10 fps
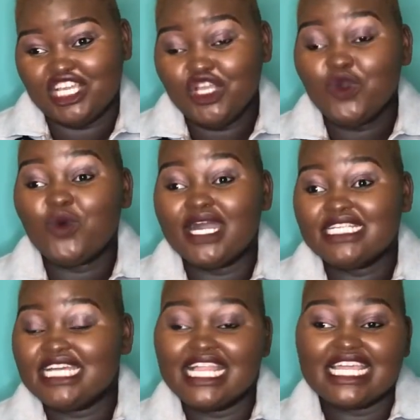What
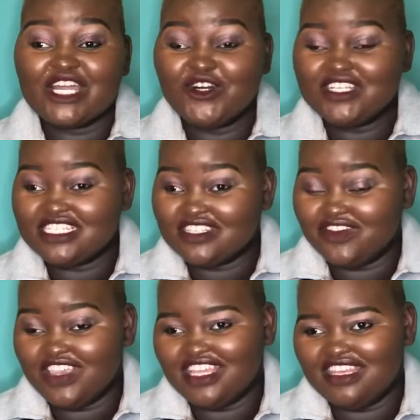are the causes of
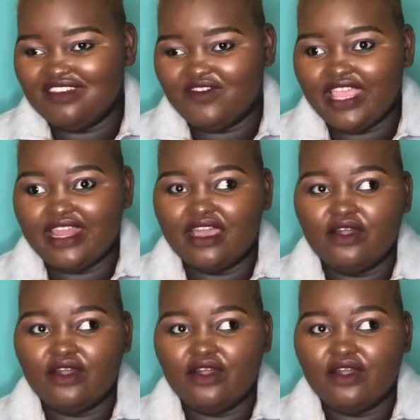kidney failure?